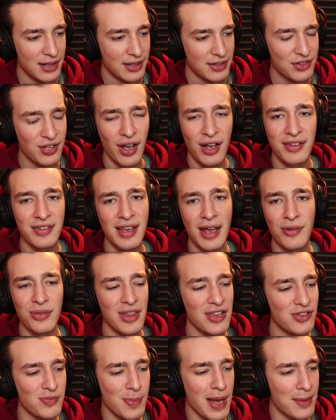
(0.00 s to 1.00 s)
Turns out
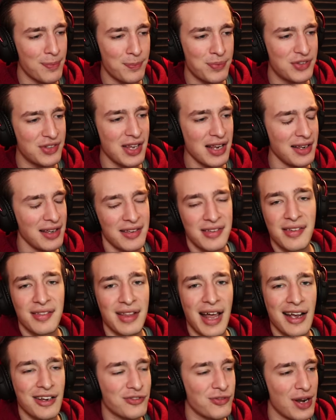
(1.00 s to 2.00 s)
this map still isn't
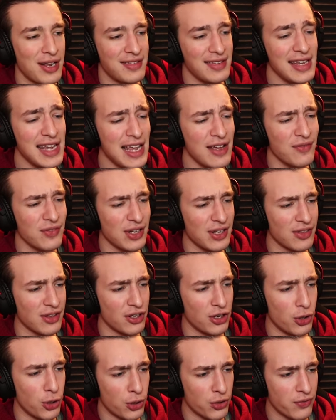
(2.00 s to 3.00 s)
that great, even in the
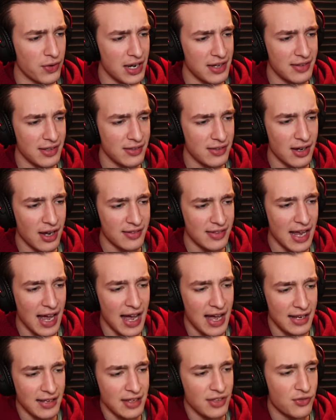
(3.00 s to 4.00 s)
lower ratings, guys.
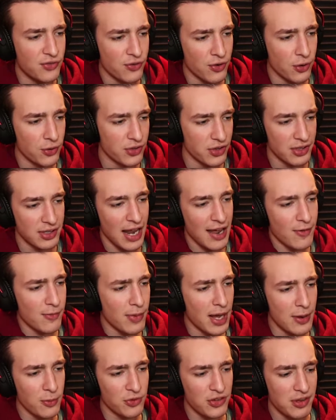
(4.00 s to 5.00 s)
And he's frozen. Never
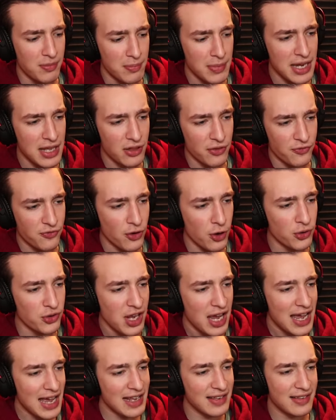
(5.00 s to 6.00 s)
mind, was it me that froze?
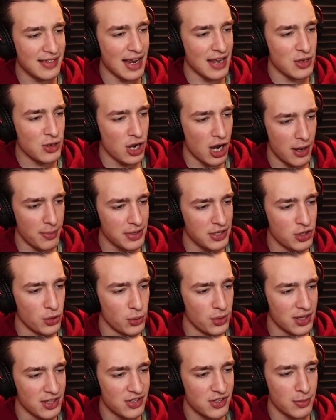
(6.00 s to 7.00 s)
Internet, you can't be
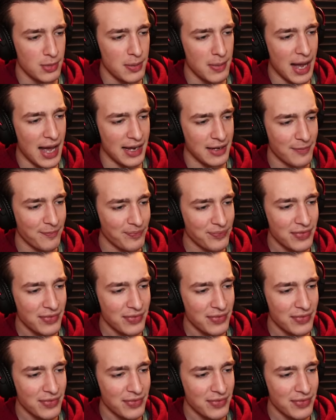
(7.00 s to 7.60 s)
doing this to me, man.